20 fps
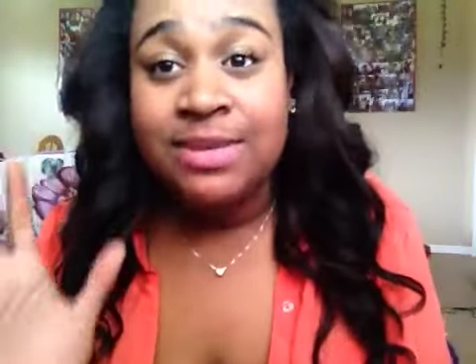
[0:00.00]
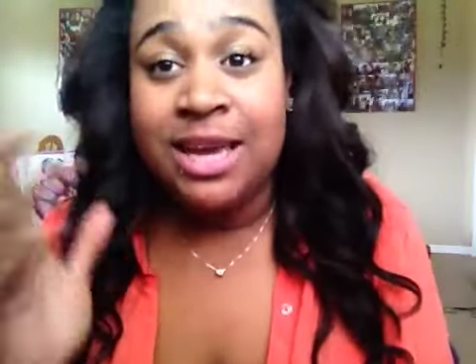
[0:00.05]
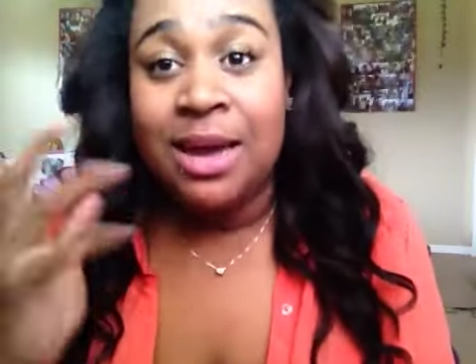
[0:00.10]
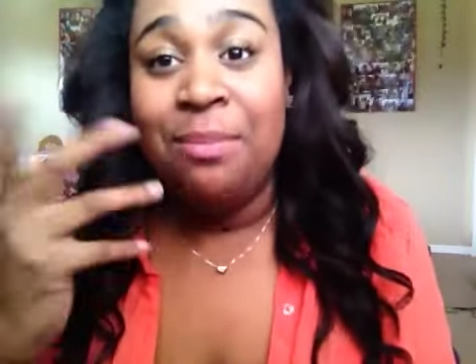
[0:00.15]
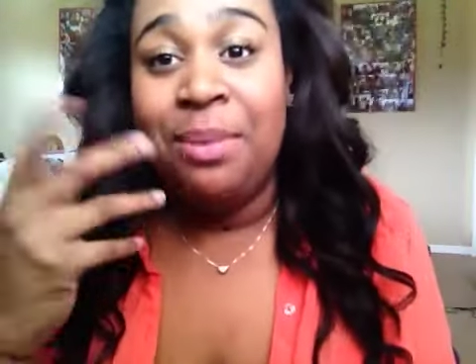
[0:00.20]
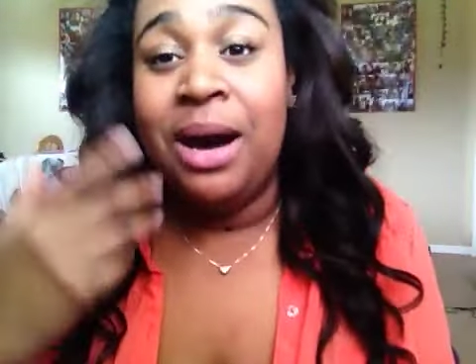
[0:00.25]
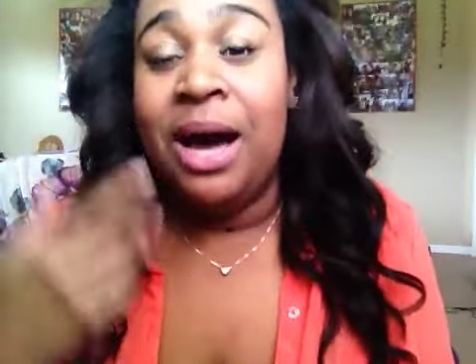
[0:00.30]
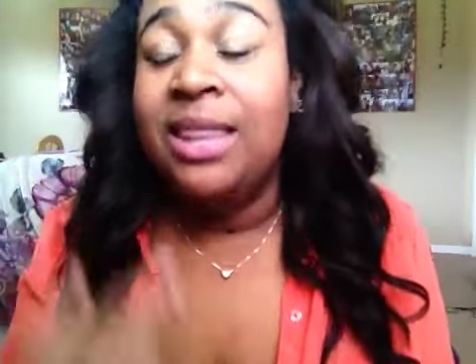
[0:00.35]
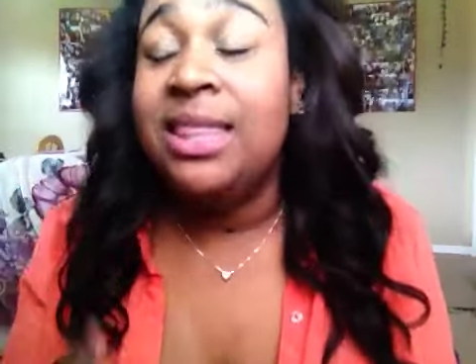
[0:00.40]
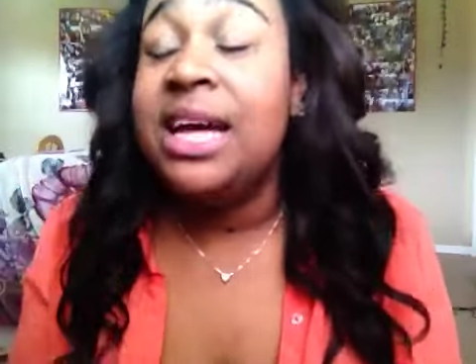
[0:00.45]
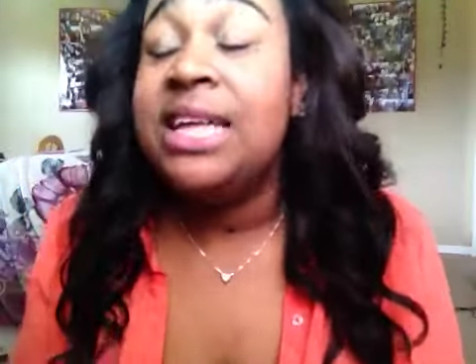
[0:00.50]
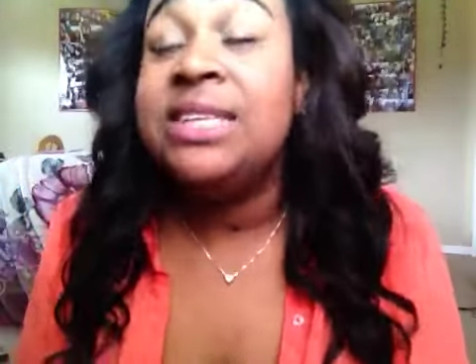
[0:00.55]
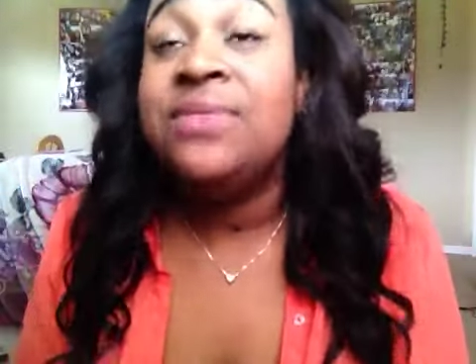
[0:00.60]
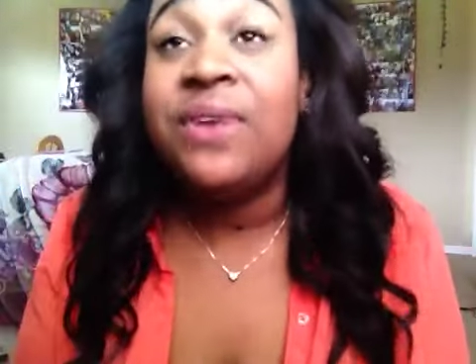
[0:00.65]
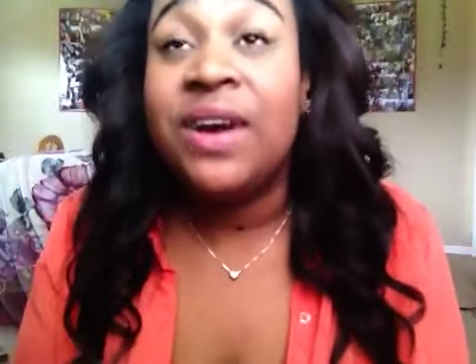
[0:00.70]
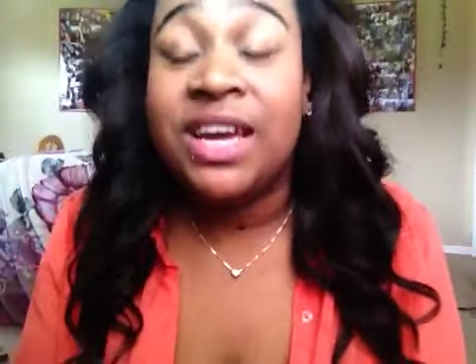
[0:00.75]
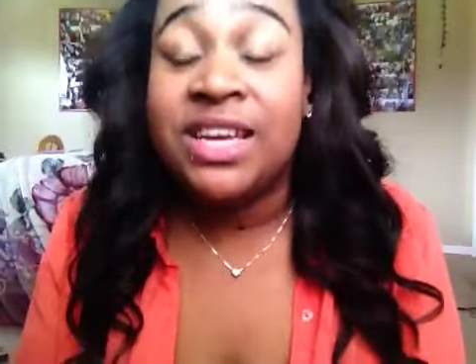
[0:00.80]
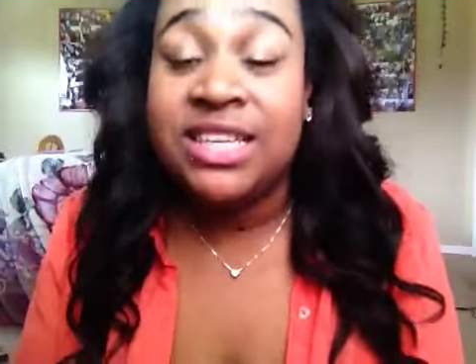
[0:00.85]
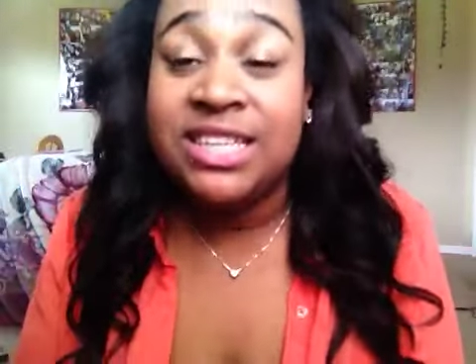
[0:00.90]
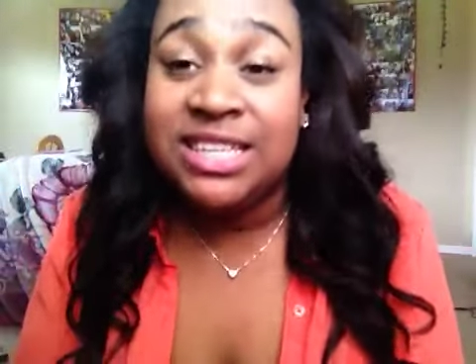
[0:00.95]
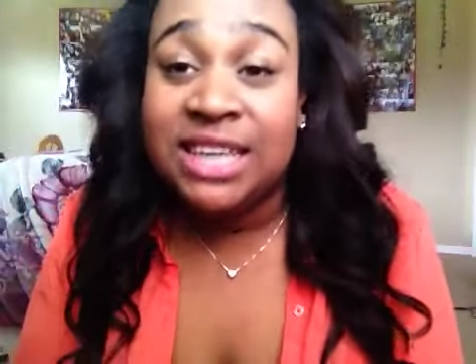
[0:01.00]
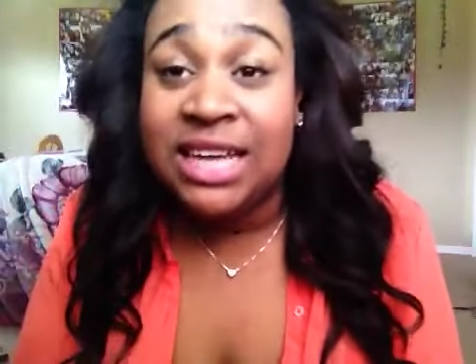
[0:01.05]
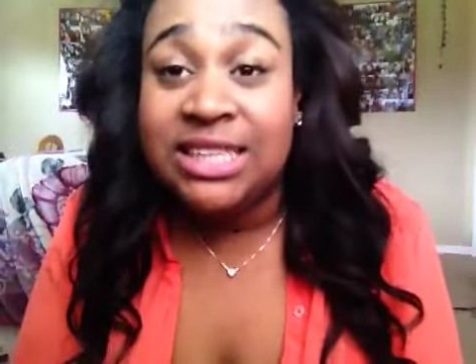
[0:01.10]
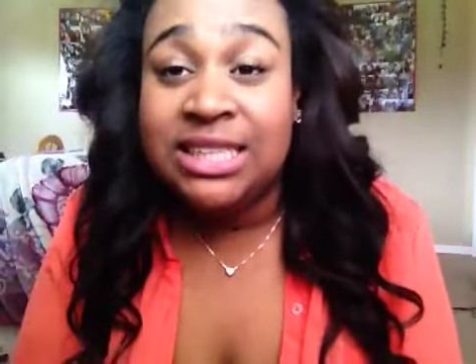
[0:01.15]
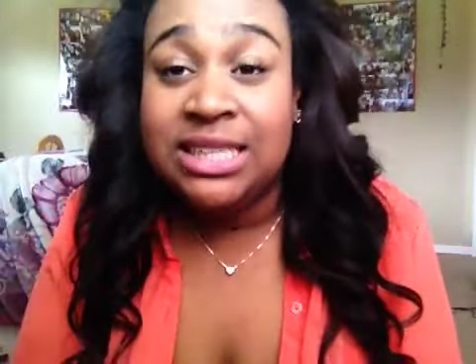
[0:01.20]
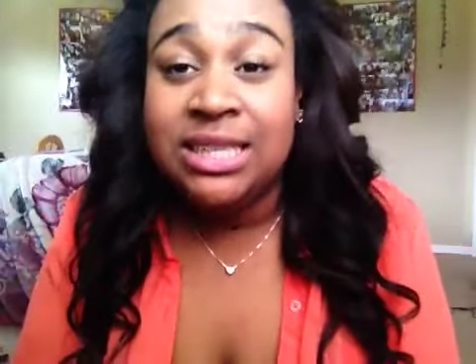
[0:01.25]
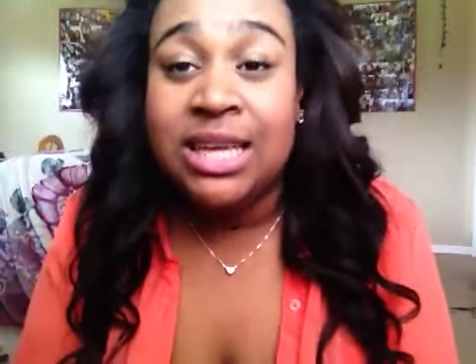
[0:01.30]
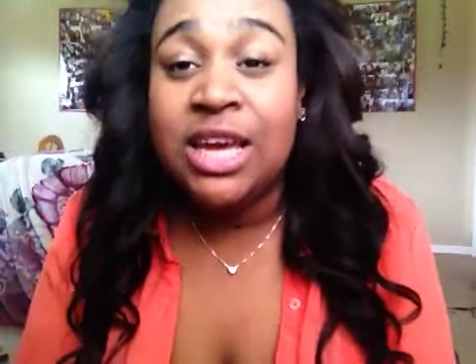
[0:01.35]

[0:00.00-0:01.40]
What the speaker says: tampon, that's fucking disgusting.